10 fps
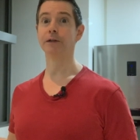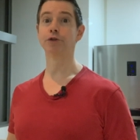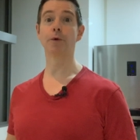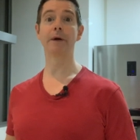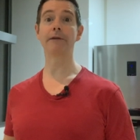So
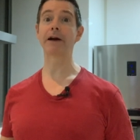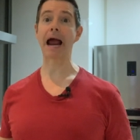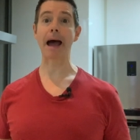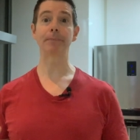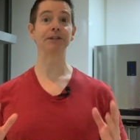whatever
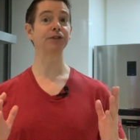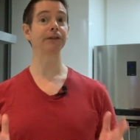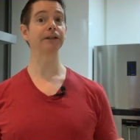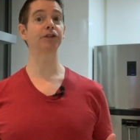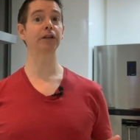happens in
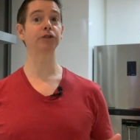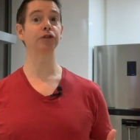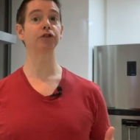this kitchen